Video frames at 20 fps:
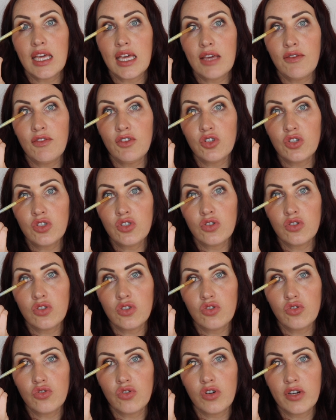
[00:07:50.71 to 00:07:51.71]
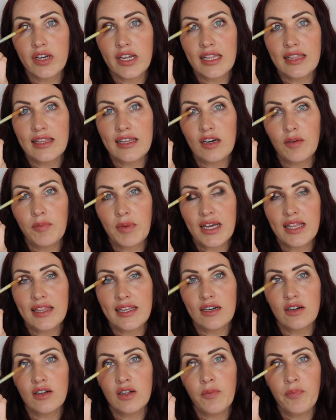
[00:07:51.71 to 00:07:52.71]
if you just sort of draw it little by
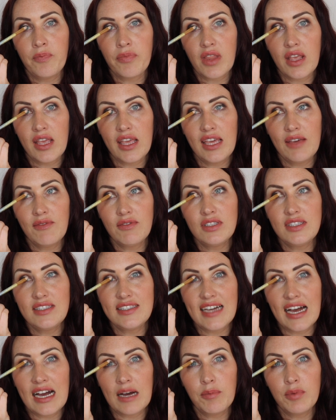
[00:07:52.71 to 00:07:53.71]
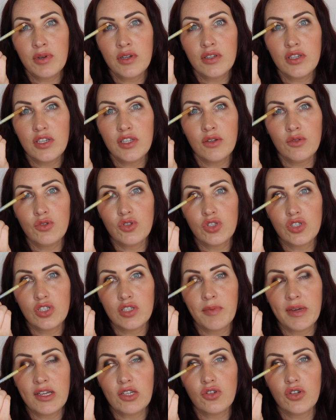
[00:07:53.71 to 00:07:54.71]
little, even dab, you know, just
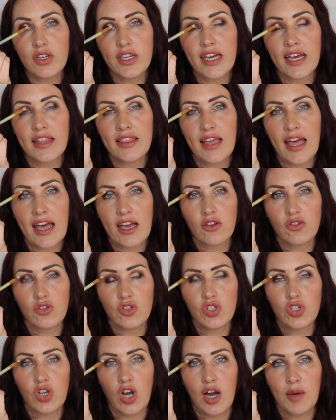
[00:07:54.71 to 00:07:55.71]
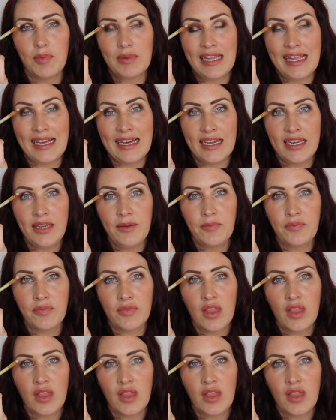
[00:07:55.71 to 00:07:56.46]
to make sure you get the extra sharp line.